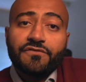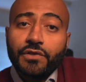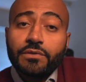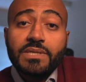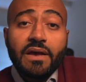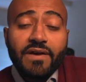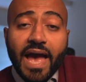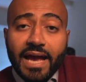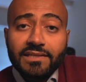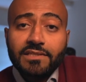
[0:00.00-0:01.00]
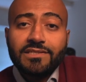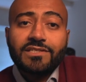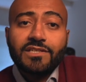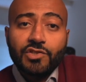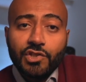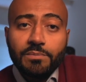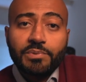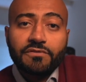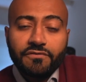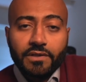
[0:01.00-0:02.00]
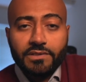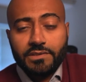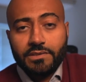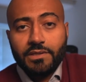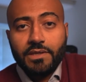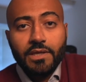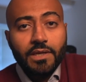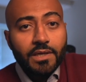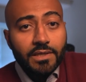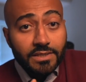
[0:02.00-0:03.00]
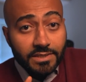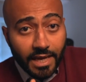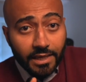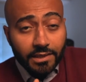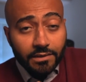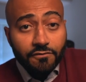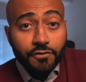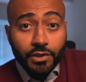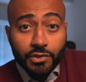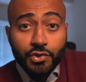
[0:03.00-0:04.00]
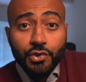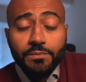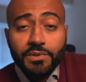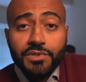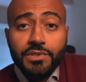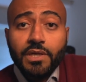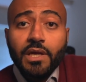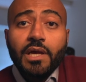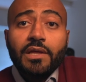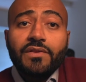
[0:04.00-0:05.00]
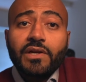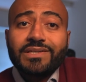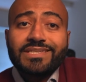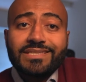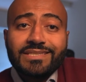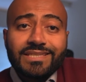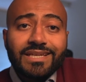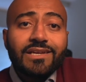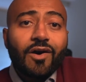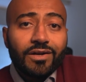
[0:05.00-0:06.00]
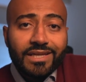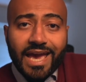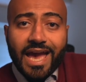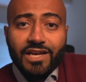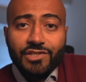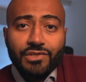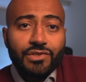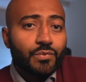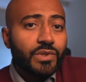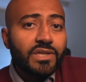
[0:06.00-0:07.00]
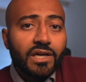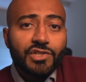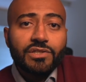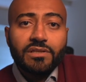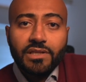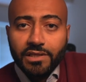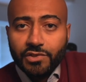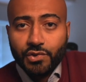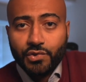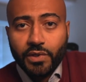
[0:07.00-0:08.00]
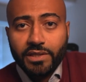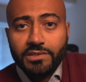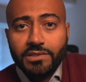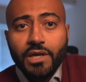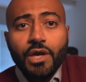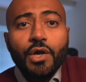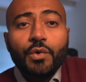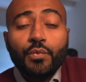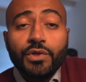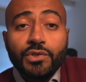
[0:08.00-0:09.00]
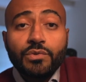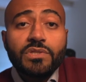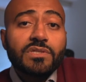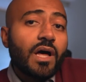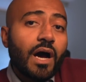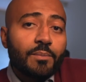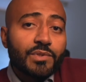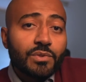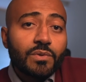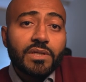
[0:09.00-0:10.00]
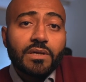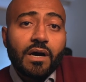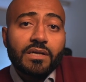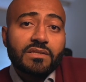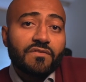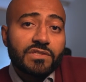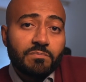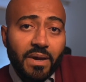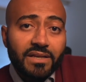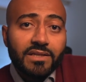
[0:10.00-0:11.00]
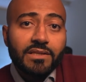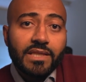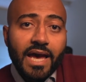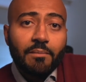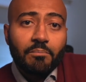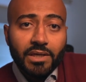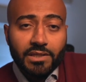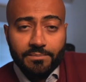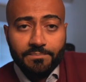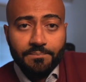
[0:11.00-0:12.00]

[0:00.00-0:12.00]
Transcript: firms have access to cheaper funds. Second, for consumers, they are sitting on cash. The reduction in the interest rates reduces the opportunity cost of spending that money.